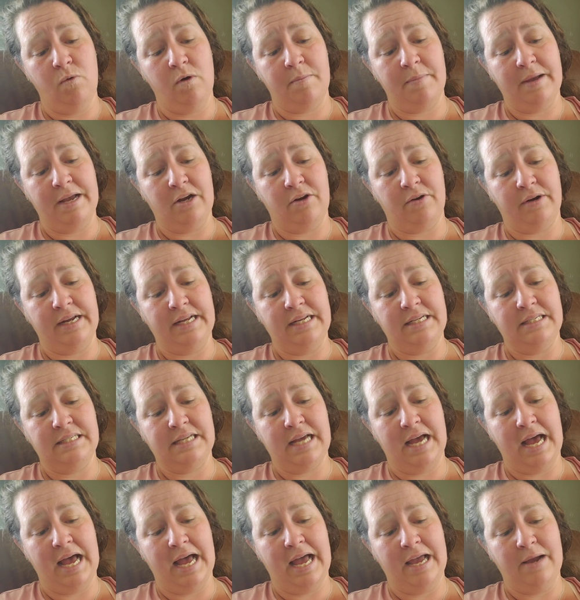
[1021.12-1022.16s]
where my green
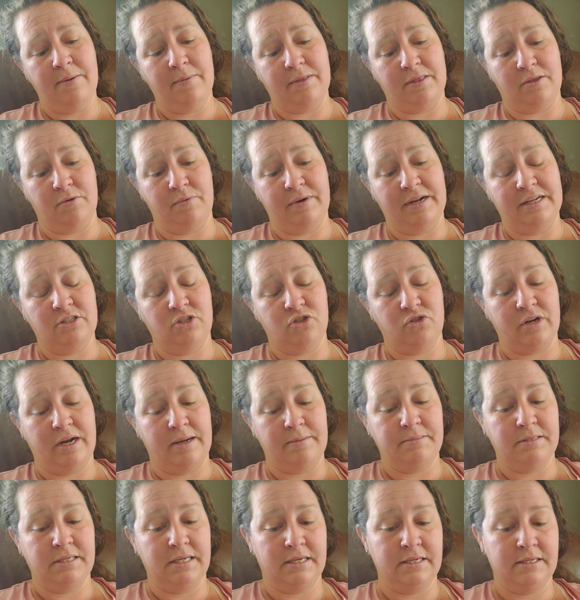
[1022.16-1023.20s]
tie with the red
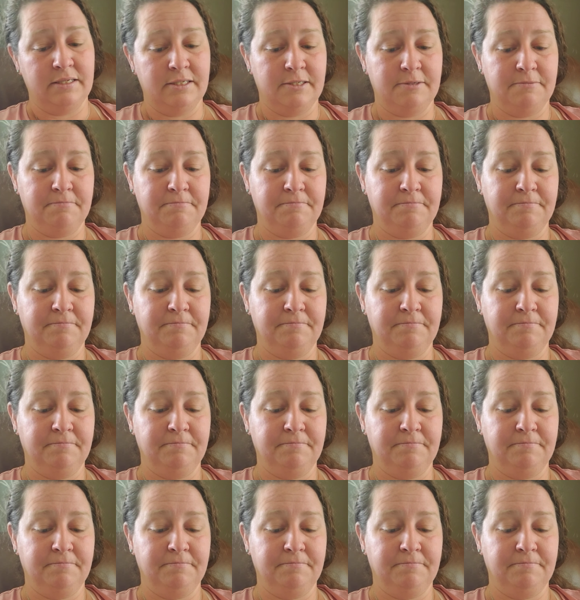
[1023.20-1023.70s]
stripes is?